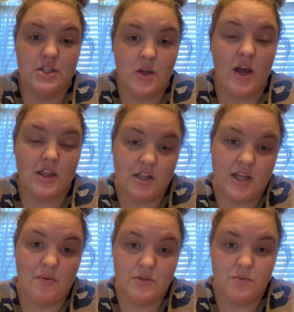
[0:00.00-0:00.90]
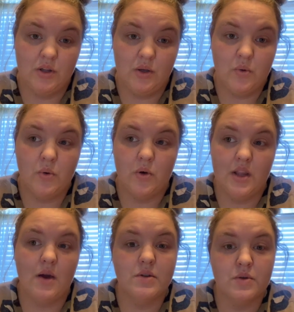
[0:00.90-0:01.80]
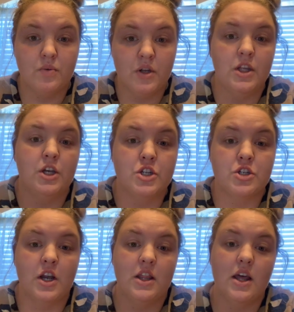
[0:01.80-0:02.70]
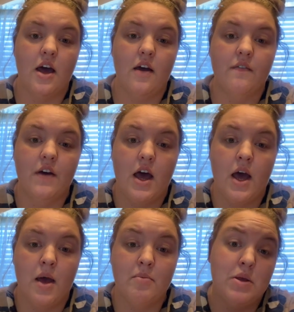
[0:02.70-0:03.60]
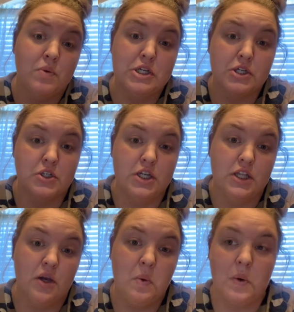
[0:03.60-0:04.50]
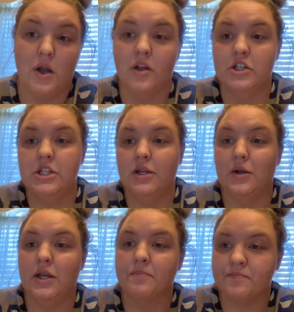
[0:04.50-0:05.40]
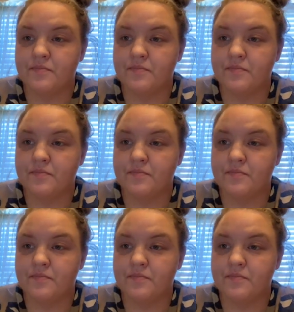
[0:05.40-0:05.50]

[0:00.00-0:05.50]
So I thought that was really cool, and that was a really good strength of me researching the core knowledge theory.